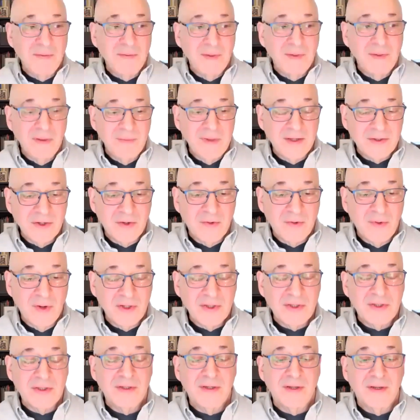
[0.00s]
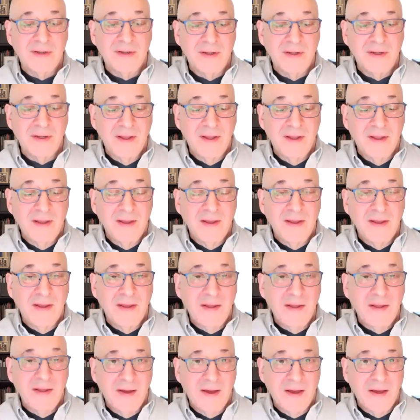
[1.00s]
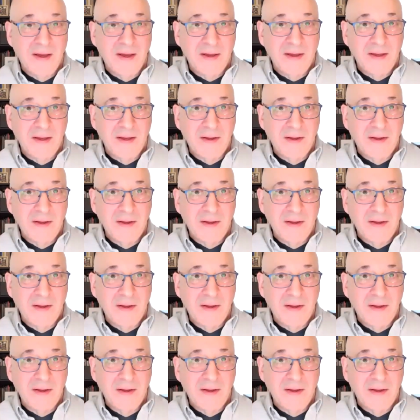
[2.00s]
let me ask you a question. Uh,